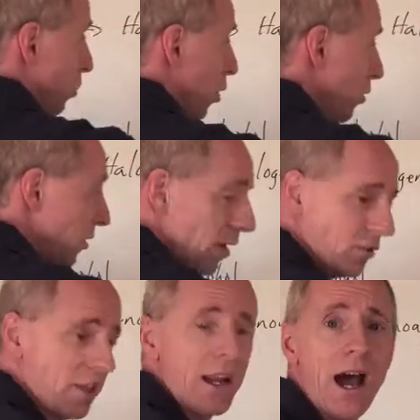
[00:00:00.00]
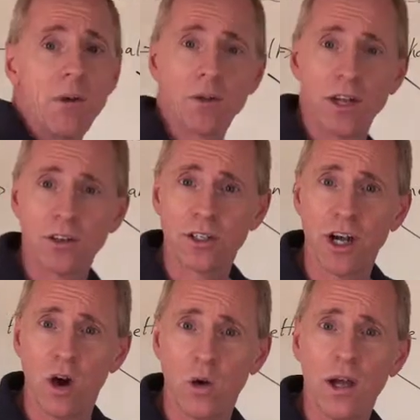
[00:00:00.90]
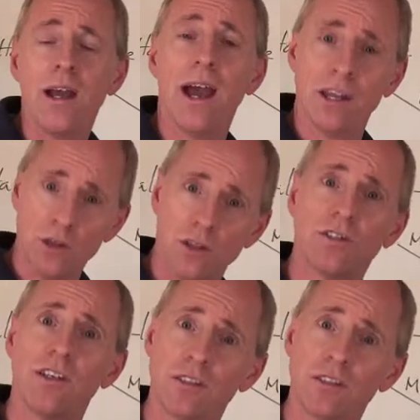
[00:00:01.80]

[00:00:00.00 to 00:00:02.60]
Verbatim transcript: process that I would undergo? And you could say